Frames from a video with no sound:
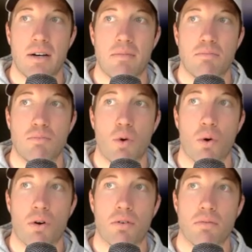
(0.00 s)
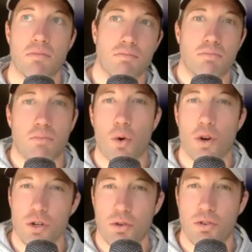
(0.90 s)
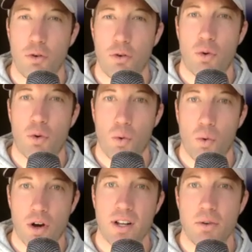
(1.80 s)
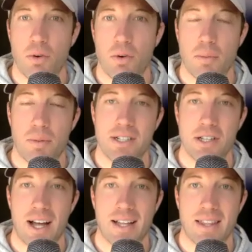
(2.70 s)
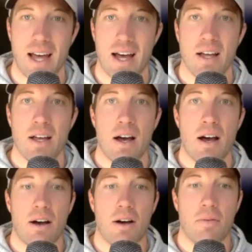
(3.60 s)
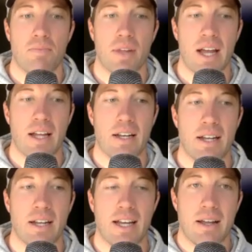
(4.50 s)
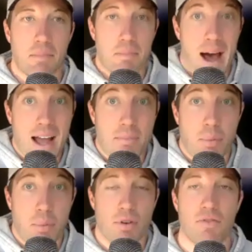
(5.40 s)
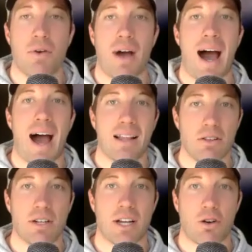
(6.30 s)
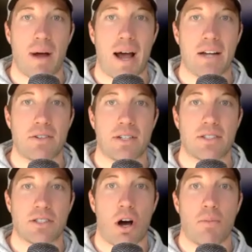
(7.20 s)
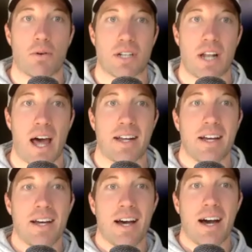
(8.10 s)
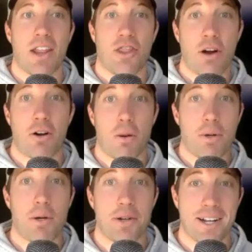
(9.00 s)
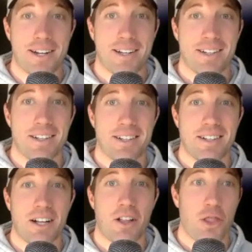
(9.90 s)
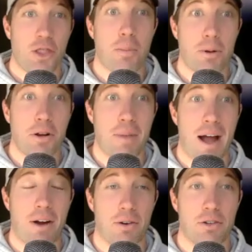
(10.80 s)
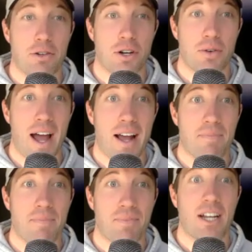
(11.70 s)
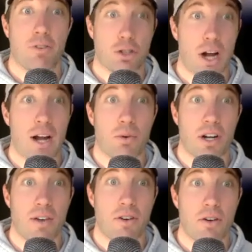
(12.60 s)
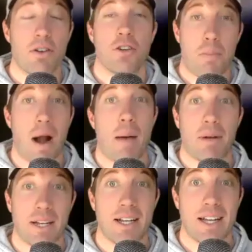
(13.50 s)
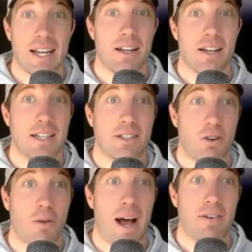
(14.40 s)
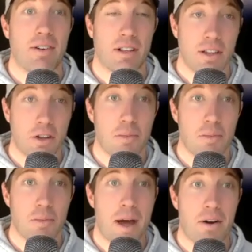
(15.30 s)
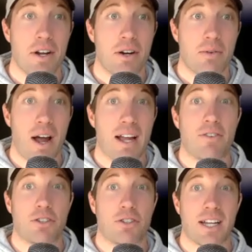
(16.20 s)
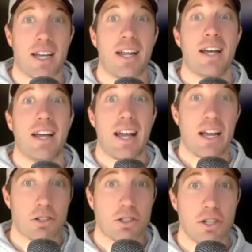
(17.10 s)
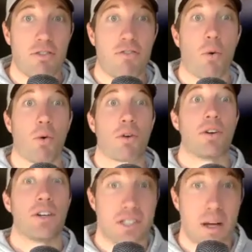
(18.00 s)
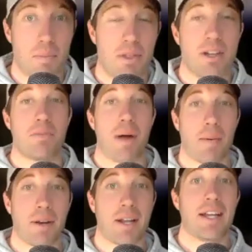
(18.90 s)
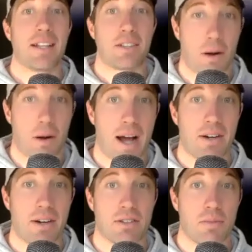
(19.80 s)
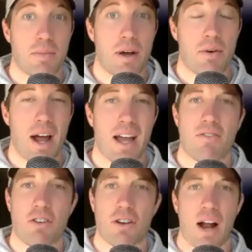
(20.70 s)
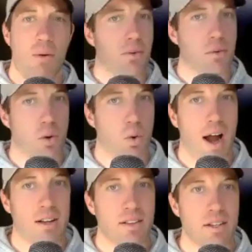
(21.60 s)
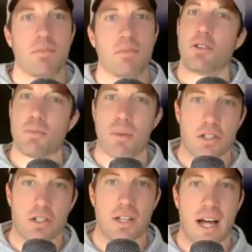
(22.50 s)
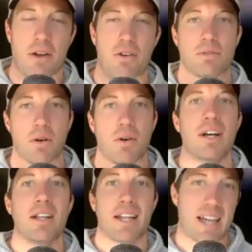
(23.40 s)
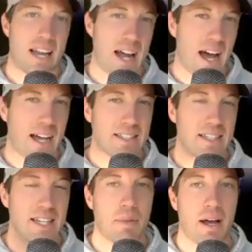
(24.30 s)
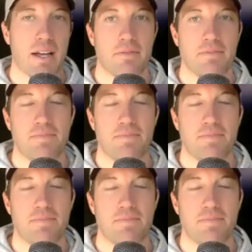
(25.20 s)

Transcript: more useful for work, if you want to put it to you like that. And in my point of view, I look at carbohydrates as almost like a therapeutic macronutrient, right? Like if you're trying to recover, you probably need to hit the carbohydrates a little bit better, right? If you're trying to get energy for something, you probably need to hit the carbohydrates a little bit better, right? If you're not really requiring them, you can probably chill out on them. So that's kind of how I see it in my head.